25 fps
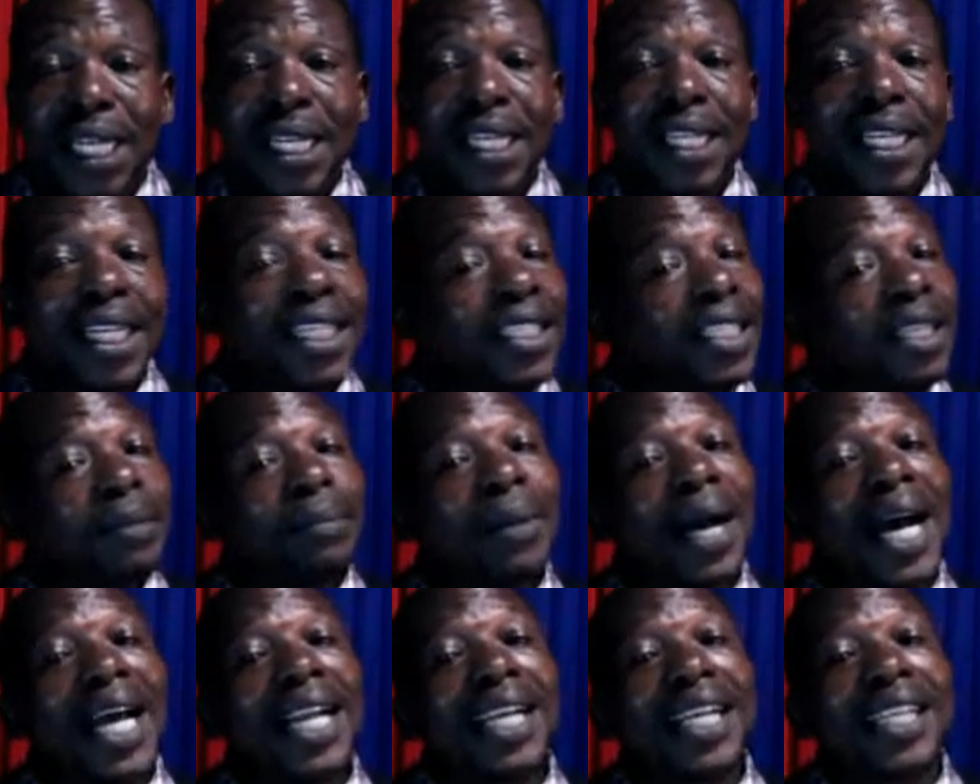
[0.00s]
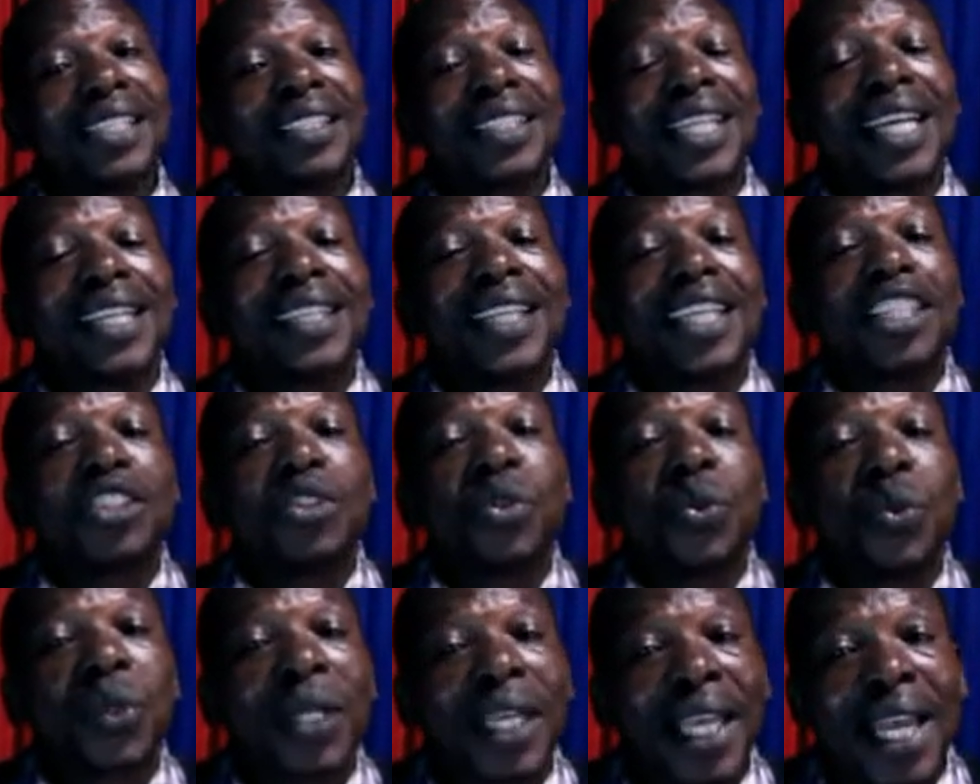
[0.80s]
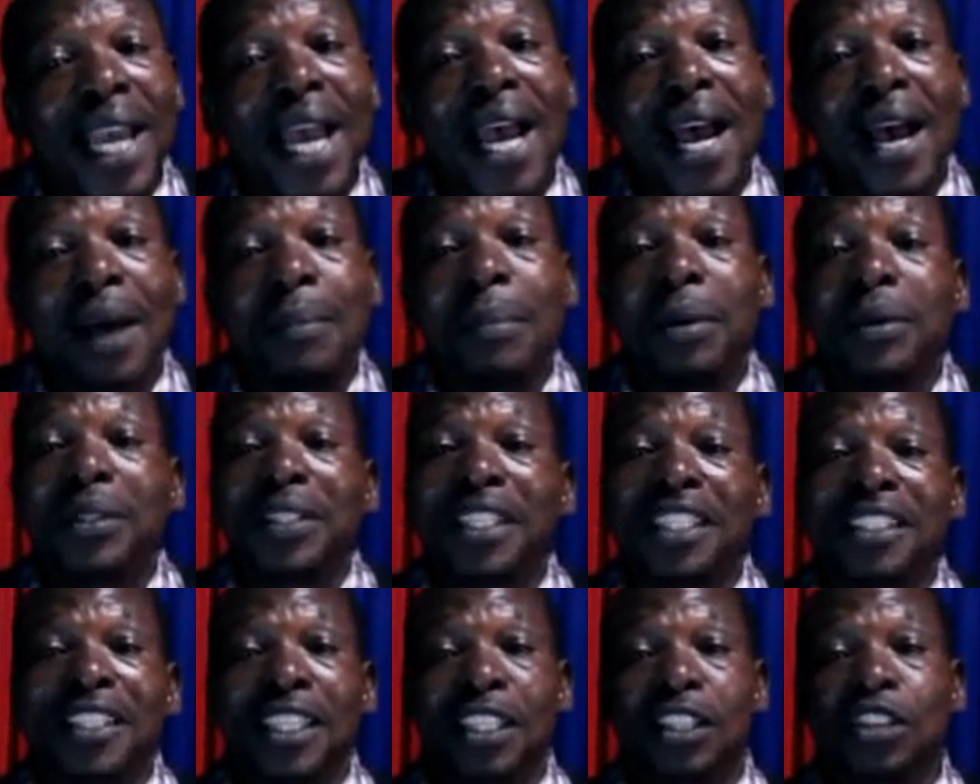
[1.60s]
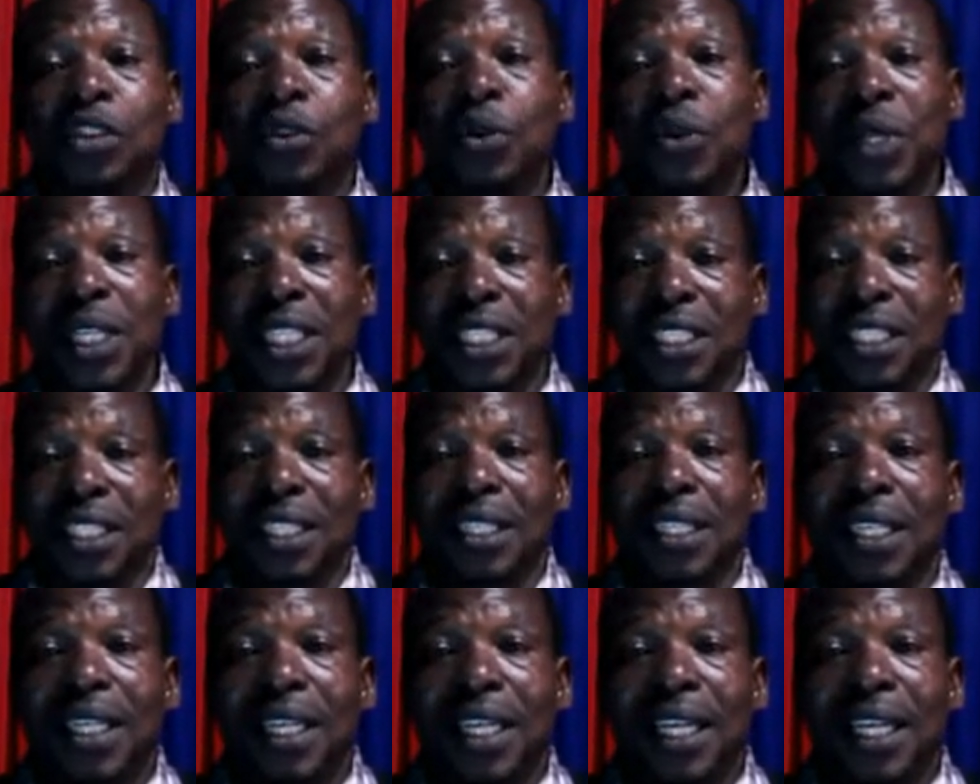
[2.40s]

Let them understand that you care about the security.